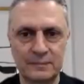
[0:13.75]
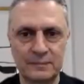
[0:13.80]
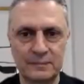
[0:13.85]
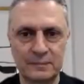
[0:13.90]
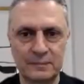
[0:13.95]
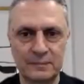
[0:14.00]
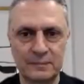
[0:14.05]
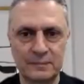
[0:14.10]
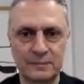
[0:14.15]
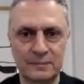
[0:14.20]

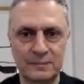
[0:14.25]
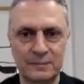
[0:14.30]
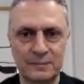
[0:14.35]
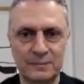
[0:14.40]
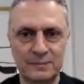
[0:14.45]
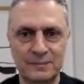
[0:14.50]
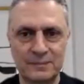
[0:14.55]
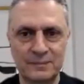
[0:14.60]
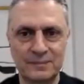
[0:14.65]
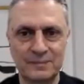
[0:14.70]

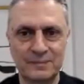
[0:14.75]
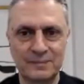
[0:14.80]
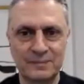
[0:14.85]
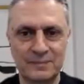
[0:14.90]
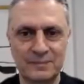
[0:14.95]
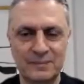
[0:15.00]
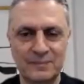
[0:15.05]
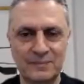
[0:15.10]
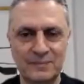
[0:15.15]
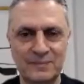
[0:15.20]

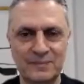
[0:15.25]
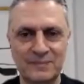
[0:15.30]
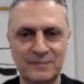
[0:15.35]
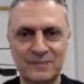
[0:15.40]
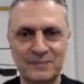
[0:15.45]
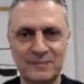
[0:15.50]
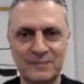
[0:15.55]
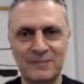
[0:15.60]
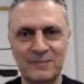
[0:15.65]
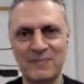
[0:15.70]

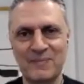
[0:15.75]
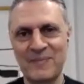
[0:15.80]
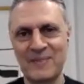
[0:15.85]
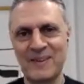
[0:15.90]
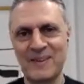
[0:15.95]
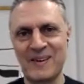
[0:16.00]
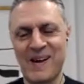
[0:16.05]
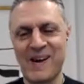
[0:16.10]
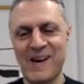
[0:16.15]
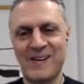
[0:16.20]

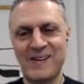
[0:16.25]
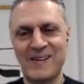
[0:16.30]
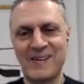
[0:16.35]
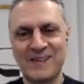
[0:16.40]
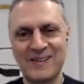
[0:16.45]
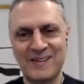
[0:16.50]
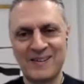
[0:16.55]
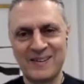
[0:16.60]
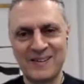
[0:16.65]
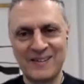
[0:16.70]

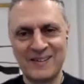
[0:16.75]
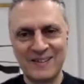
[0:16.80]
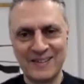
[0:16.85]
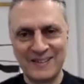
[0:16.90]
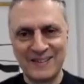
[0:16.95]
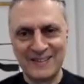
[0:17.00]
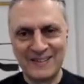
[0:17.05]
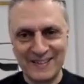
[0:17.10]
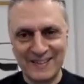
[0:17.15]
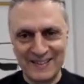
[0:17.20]

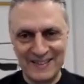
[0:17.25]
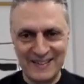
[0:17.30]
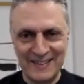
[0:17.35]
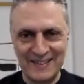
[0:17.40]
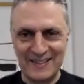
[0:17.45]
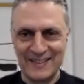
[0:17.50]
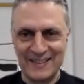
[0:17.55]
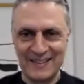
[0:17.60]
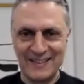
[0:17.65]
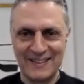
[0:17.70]

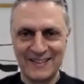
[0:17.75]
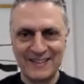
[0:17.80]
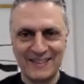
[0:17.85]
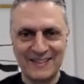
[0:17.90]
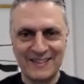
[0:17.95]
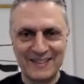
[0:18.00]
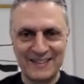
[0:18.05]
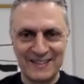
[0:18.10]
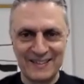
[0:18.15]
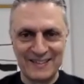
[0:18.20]

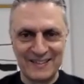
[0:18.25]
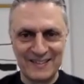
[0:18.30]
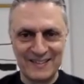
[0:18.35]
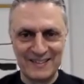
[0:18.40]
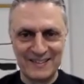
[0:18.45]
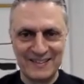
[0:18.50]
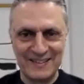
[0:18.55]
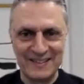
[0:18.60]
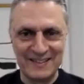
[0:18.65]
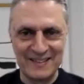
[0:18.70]

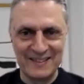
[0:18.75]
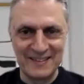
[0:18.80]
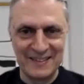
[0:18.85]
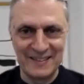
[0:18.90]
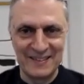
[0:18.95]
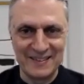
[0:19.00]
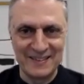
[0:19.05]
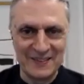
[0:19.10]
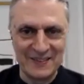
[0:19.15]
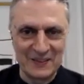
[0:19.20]

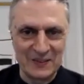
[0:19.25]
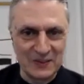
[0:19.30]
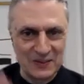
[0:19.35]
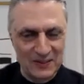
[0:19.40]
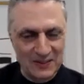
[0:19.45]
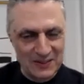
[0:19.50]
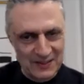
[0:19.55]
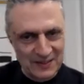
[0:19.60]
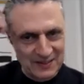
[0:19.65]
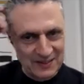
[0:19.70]

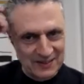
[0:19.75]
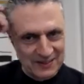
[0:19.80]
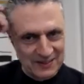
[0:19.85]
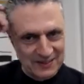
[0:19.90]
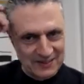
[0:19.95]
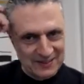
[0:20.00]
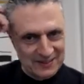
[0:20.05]
(silent)